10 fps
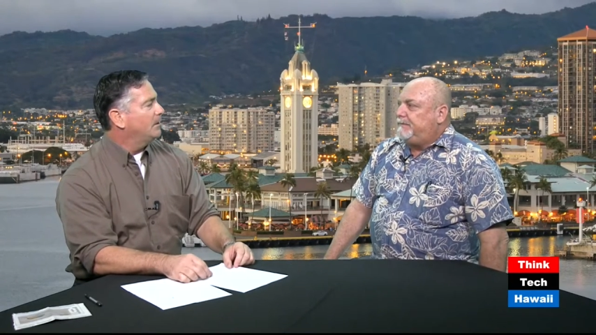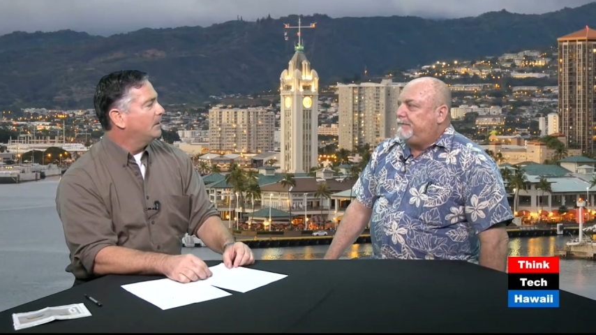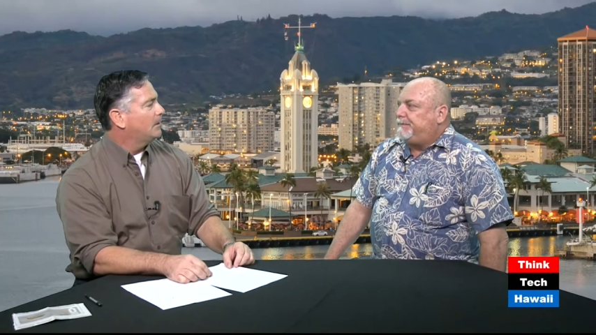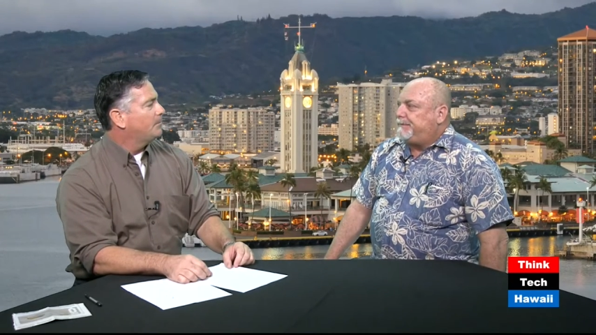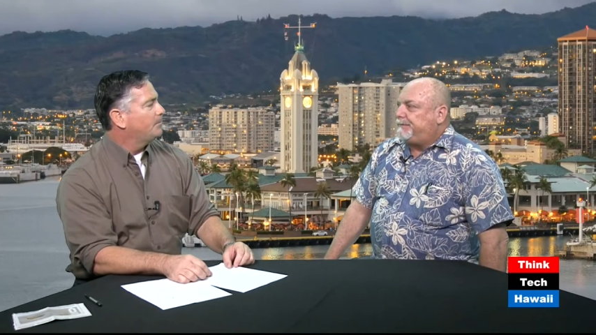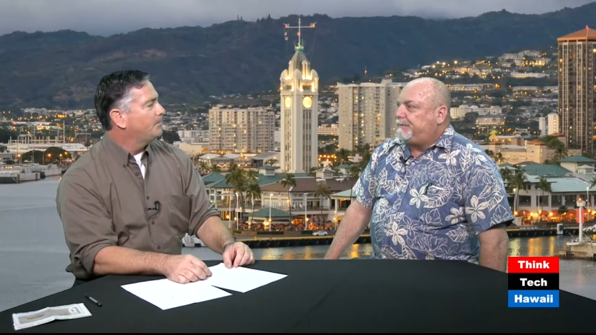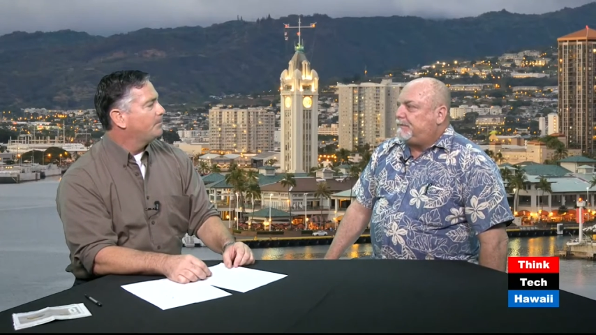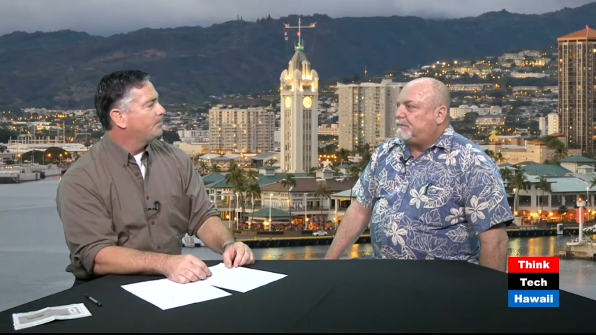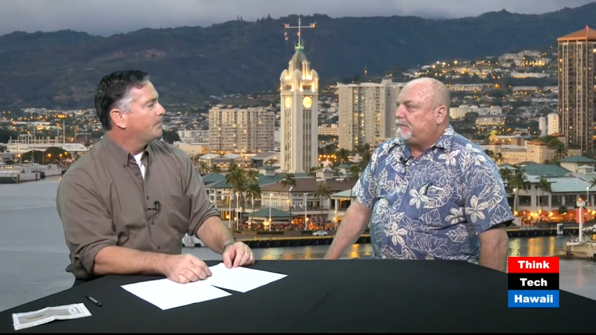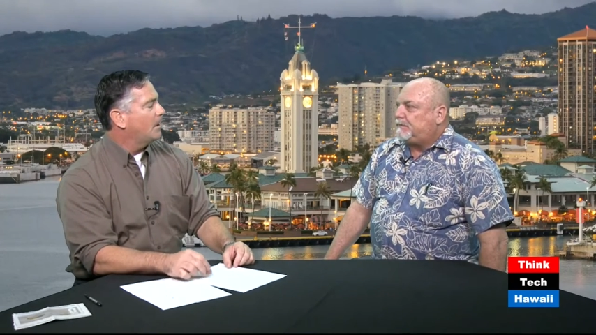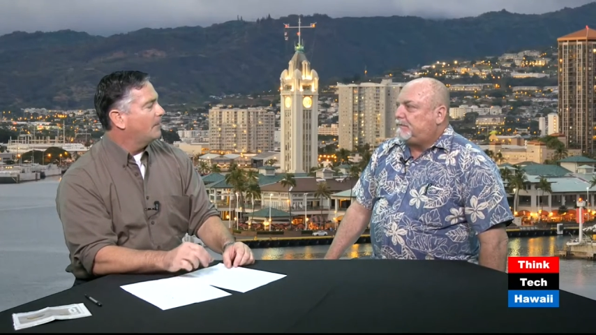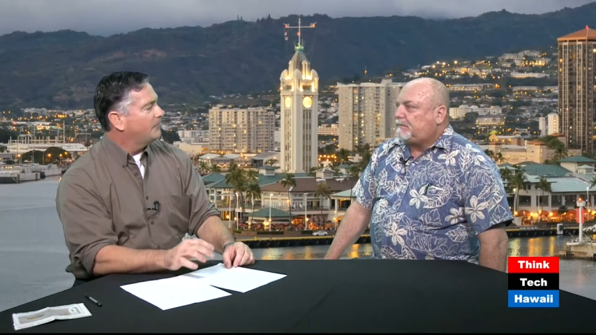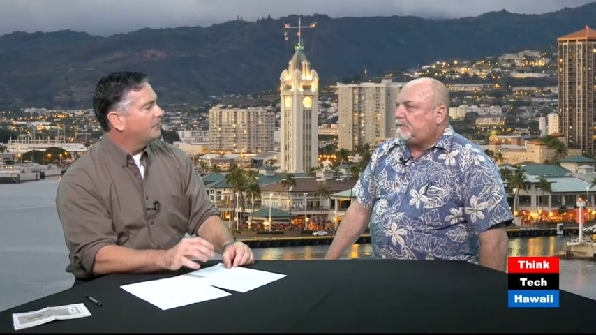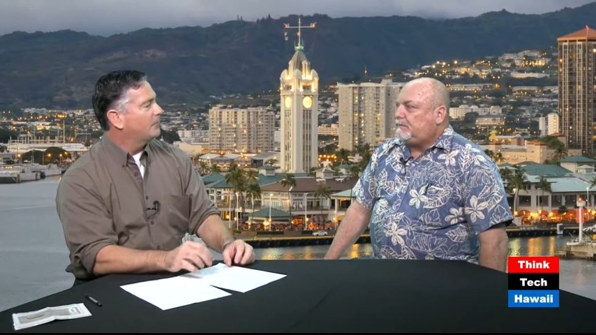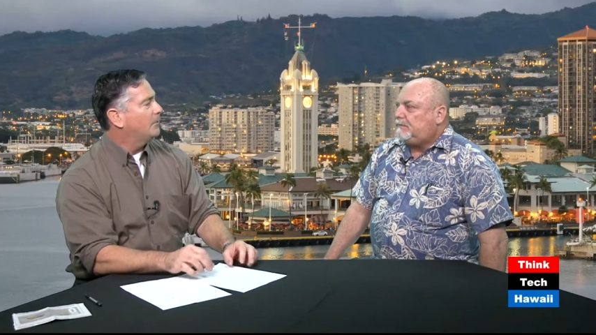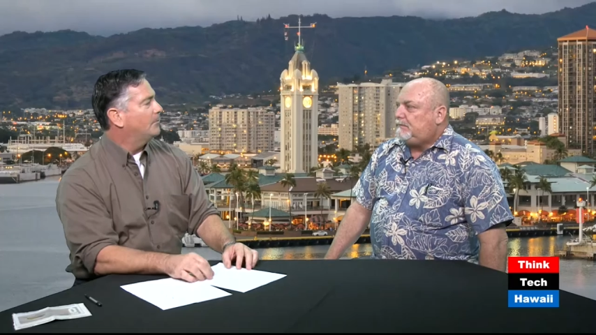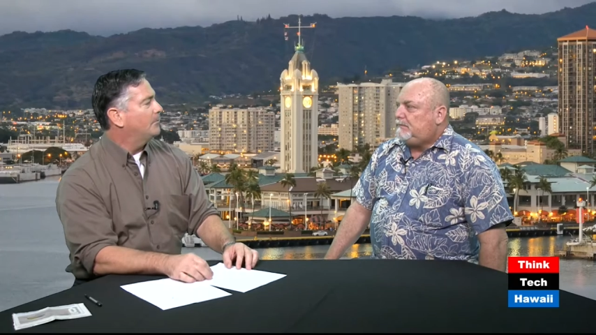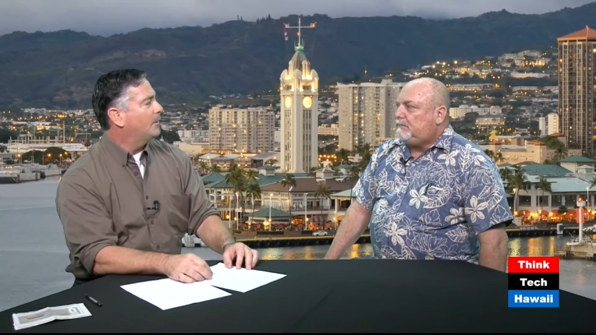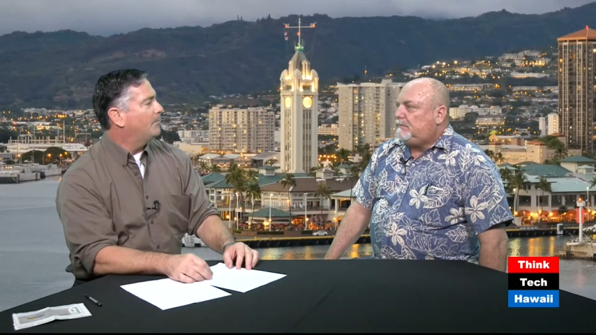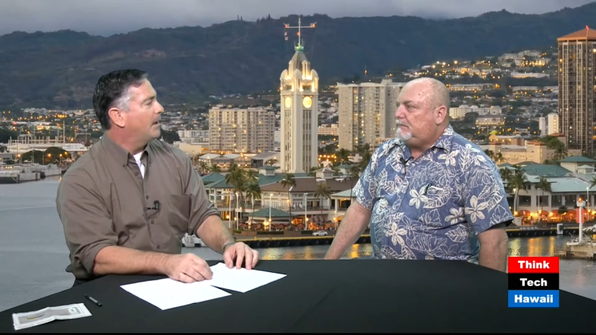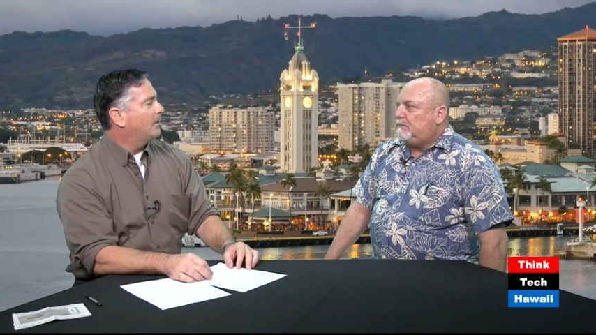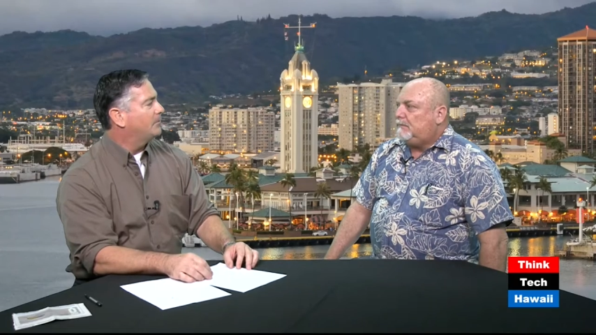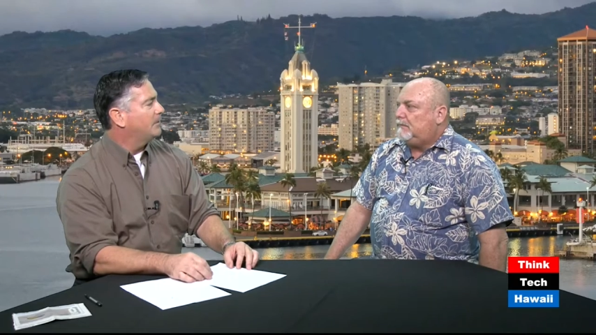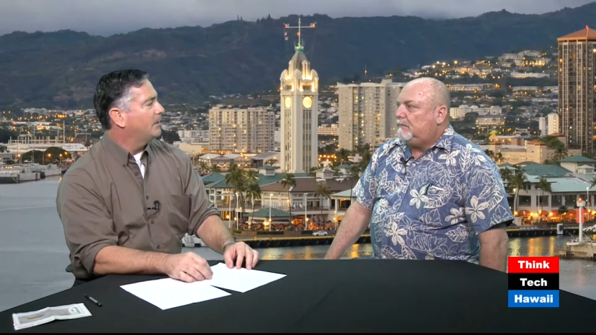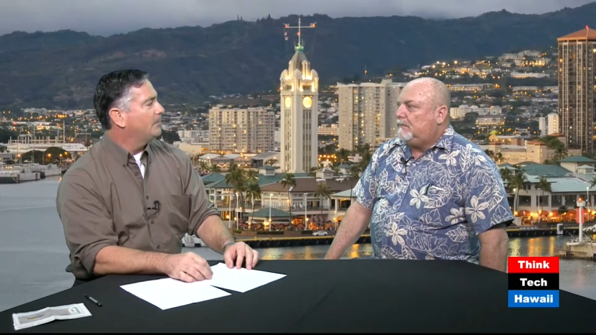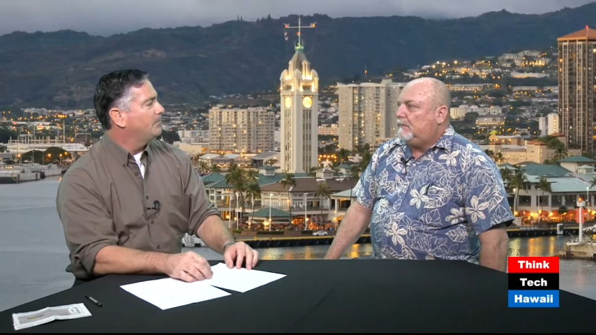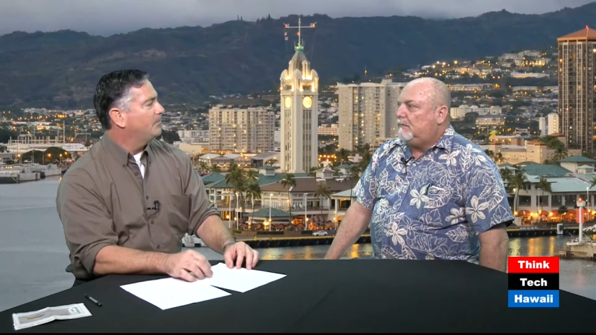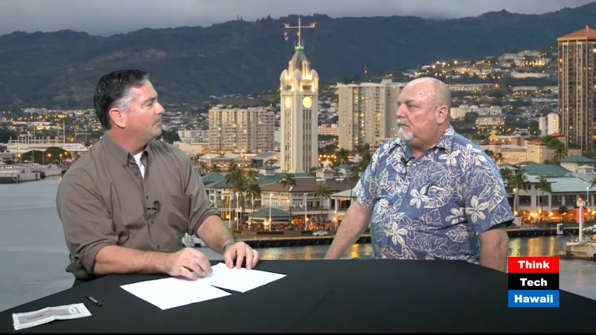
Speaker 1: um, off the show about. Um,